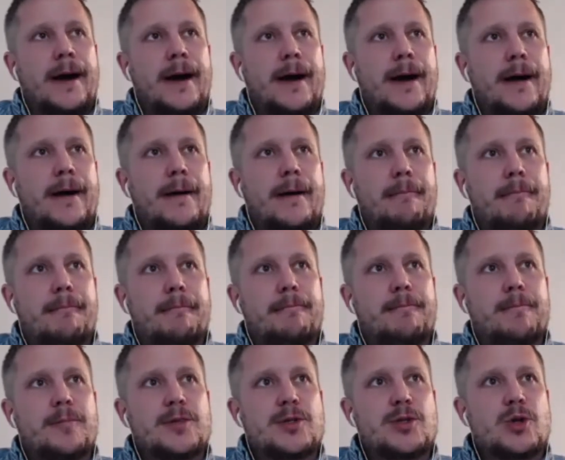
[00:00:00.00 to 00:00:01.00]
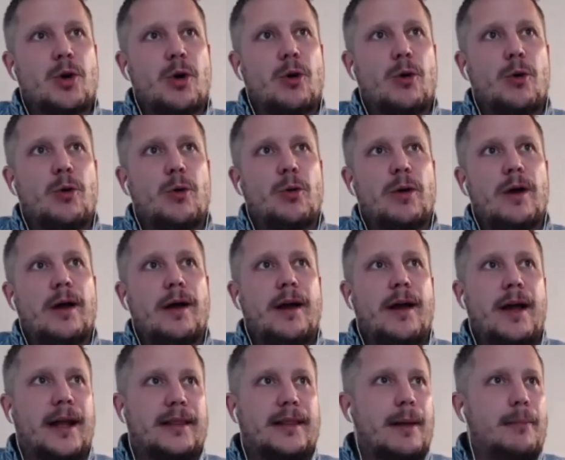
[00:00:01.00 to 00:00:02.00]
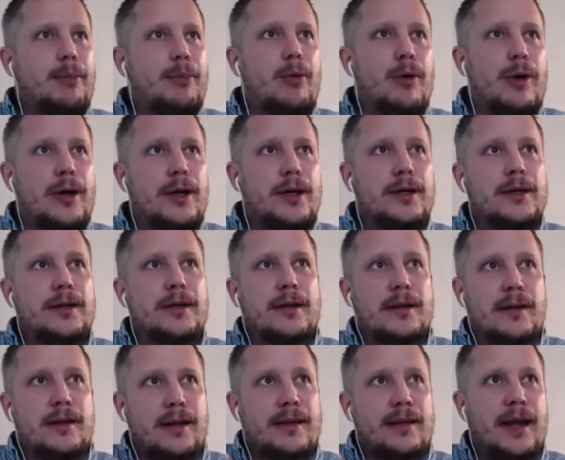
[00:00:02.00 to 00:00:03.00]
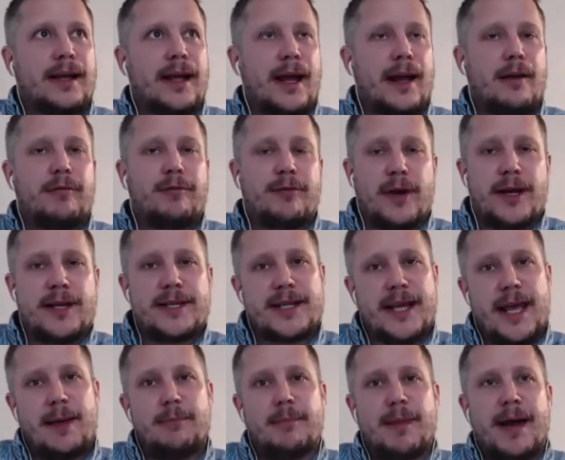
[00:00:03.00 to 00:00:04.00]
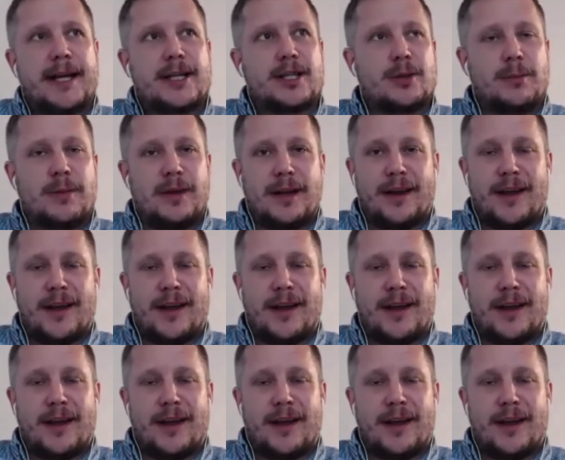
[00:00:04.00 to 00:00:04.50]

Um, so at that point, that kind of phrase came back to me.